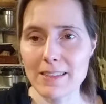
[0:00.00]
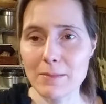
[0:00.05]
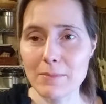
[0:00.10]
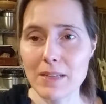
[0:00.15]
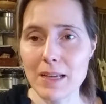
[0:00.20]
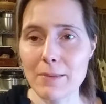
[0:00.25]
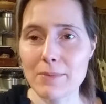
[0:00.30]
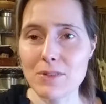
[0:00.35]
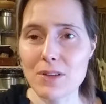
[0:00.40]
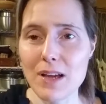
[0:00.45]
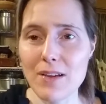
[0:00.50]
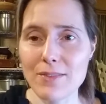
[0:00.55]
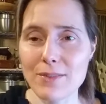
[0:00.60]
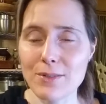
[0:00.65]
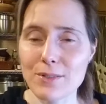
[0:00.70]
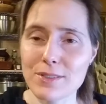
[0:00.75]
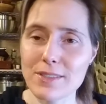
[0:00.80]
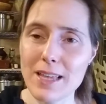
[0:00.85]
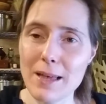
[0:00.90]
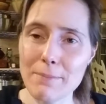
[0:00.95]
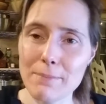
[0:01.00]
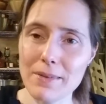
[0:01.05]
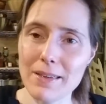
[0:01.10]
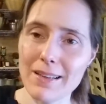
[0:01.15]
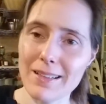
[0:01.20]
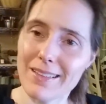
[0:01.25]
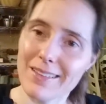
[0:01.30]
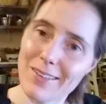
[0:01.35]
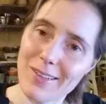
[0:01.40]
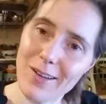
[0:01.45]
sometimes you have to accept
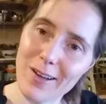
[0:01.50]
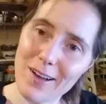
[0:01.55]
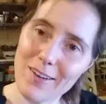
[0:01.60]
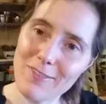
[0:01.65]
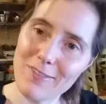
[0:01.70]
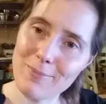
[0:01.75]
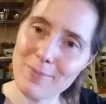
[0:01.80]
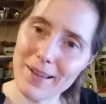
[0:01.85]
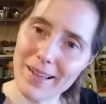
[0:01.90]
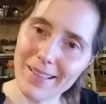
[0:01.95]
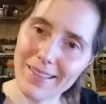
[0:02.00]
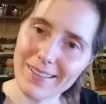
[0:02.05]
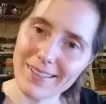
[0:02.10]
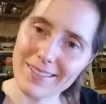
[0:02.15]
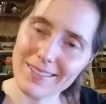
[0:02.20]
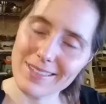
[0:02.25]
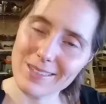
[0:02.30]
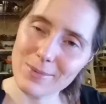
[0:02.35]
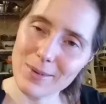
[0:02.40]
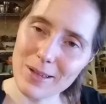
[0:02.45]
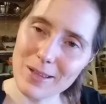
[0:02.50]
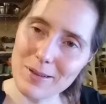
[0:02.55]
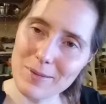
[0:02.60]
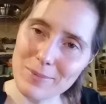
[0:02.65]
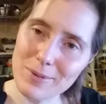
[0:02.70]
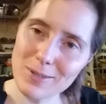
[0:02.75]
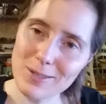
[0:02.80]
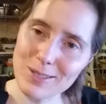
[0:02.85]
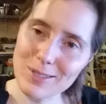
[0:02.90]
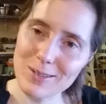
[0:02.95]
being a little off balance while you
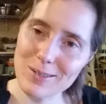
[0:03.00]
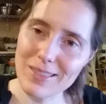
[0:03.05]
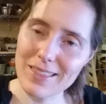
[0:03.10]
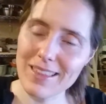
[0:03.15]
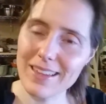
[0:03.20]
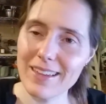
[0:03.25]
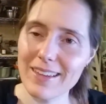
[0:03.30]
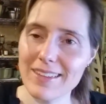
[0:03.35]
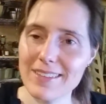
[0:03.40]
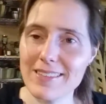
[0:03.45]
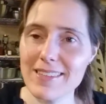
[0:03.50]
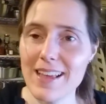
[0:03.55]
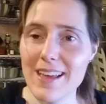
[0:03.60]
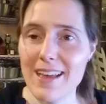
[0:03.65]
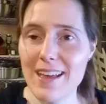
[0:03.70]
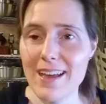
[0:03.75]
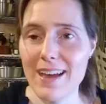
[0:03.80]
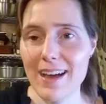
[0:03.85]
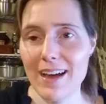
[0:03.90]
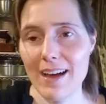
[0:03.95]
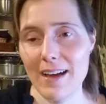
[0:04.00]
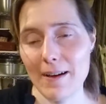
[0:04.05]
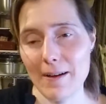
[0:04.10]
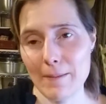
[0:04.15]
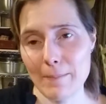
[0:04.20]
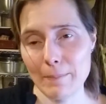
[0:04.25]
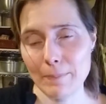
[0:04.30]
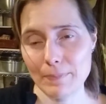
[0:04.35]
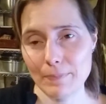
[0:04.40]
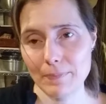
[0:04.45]
pursue things,
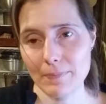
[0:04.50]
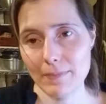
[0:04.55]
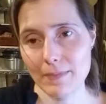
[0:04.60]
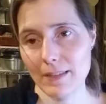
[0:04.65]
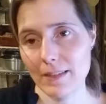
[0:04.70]
and